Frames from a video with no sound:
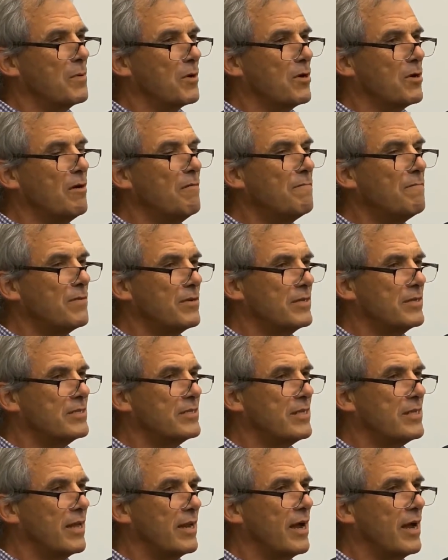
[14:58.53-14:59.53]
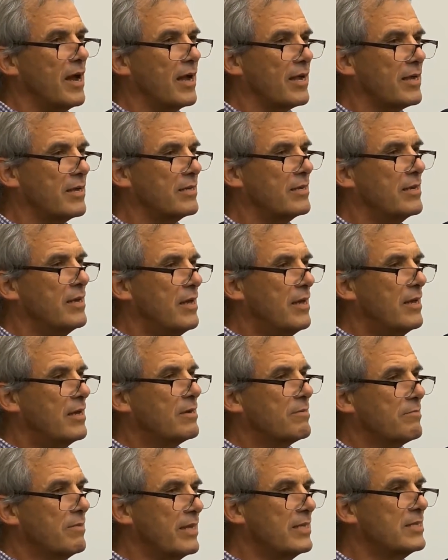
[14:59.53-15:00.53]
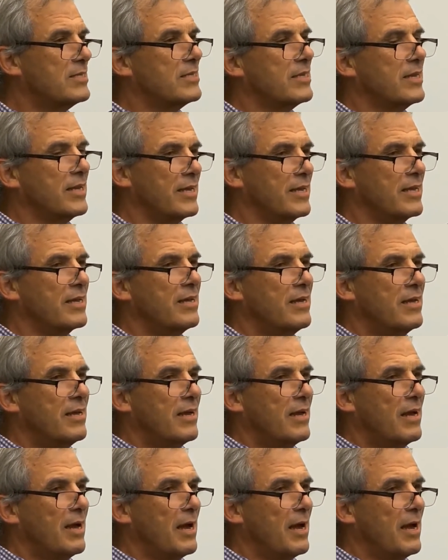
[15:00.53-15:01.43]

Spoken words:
and confidence that I can gradually